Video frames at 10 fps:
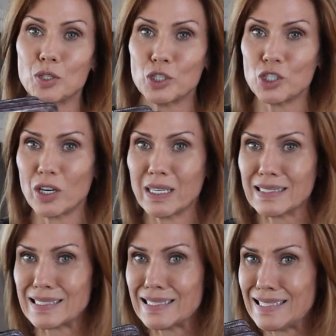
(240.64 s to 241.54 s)
push on
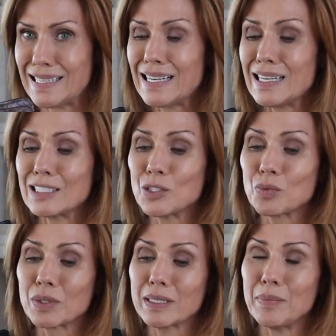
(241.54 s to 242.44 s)
it to
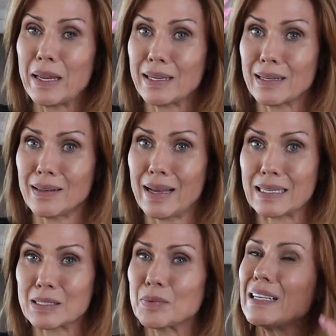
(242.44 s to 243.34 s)
really make it
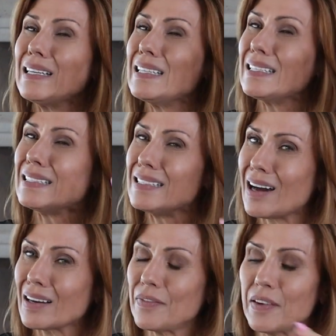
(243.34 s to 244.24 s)
clasp.
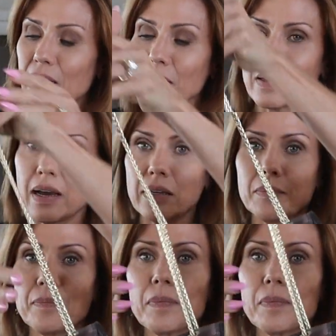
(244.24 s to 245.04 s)
Not a fan of that.